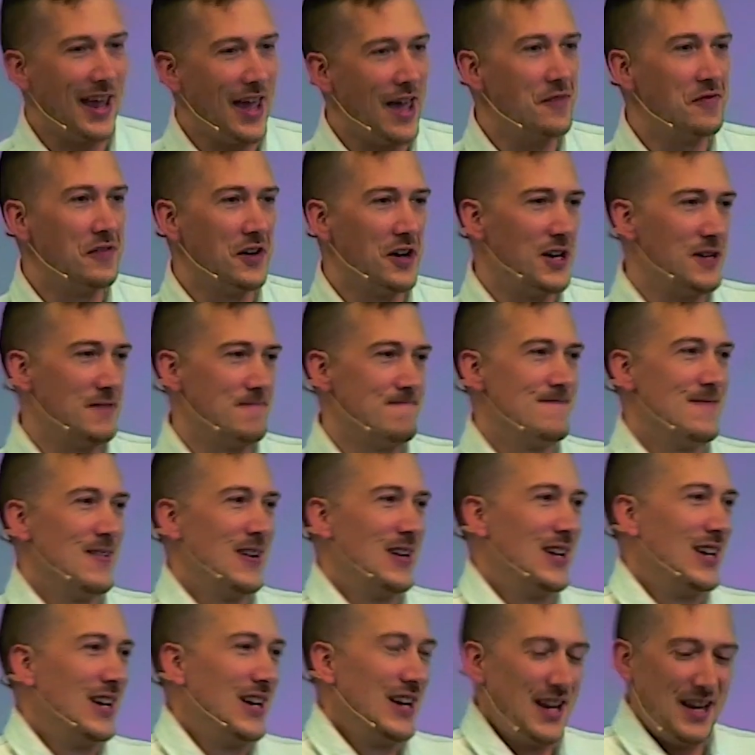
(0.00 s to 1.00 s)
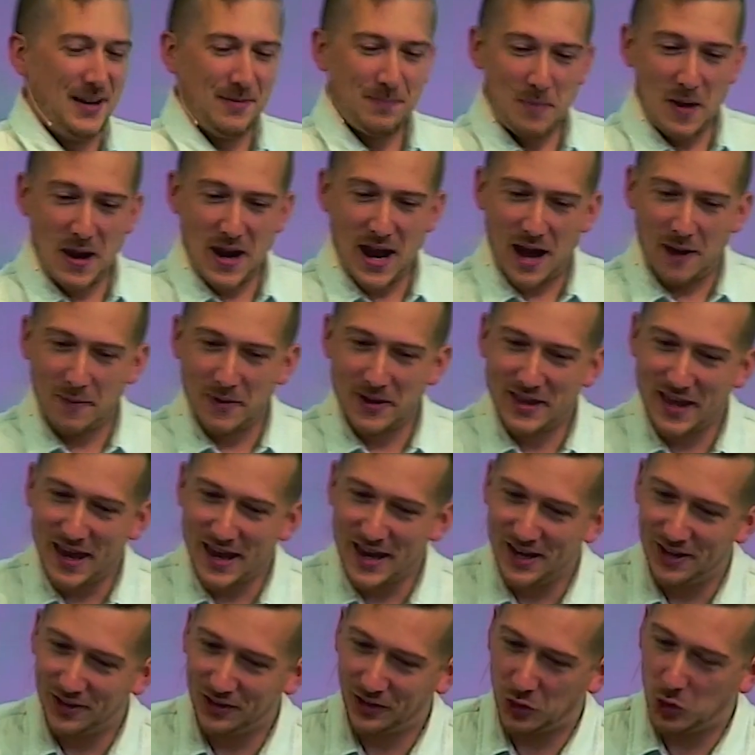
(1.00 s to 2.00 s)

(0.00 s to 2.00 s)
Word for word: ever nowadays.